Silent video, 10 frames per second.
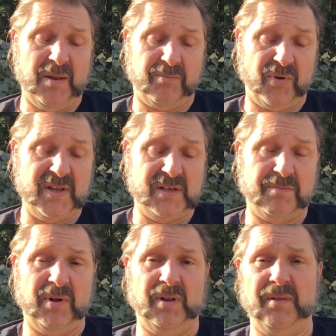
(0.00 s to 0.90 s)

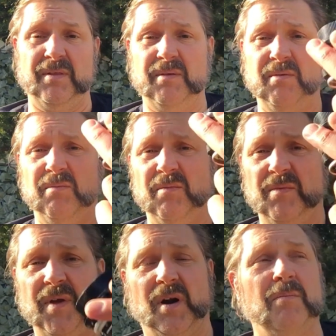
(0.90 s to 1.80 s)
principle,
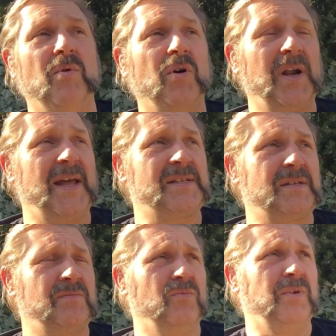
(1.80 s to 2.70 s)
there are more
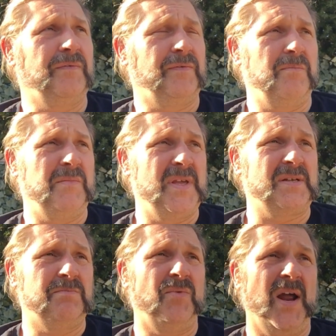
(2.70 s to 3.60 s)
lenses from
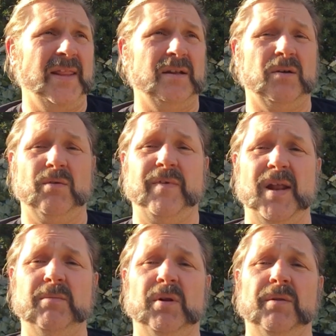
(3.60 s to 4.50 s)
this brand that are
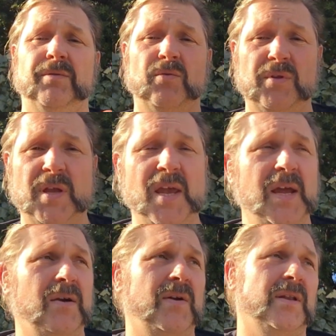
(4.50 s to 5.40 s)
available through the
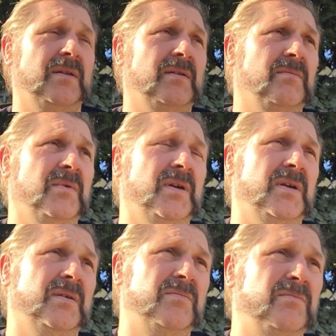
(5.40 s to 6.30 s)
year, and
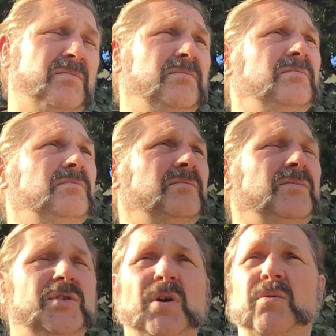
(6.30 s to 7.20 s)

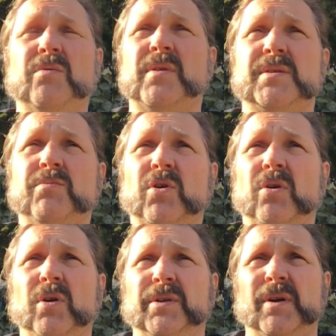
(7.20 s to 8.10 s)
so there's more
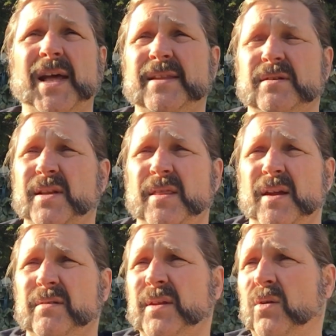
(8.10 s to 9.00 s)
older lenses, and
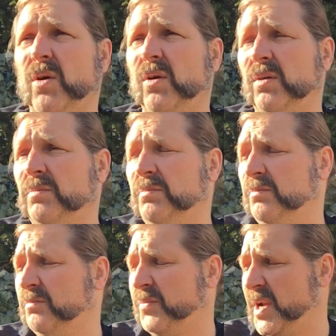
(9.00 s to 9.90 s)
they're all
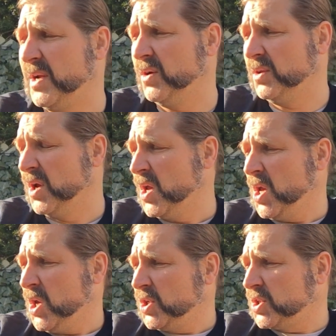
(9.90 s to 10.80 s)
pretty good.
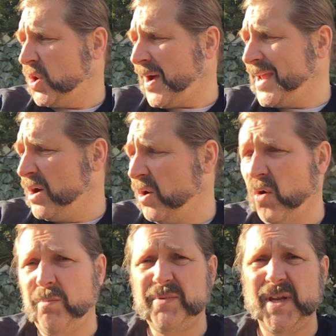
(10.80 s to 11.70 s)
So I
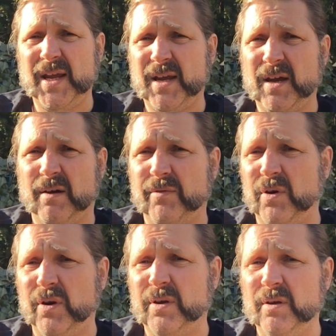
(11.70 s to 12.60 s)
hope that I
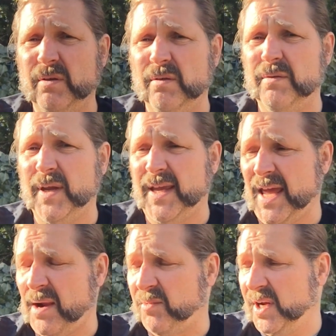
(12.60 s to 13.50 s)
covered the
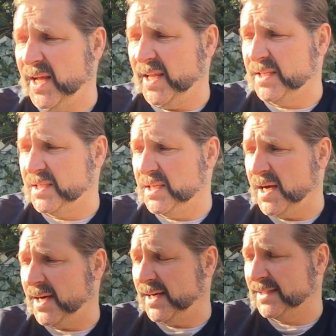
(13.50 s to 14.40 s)
camera lens
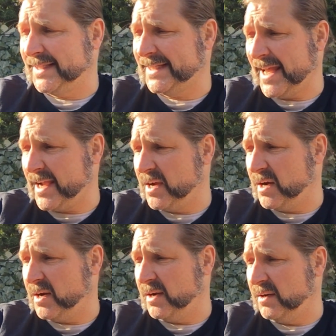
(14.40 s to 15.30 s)

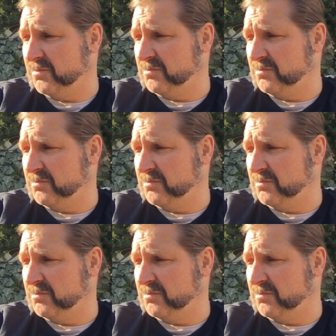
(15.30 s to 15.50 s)
saga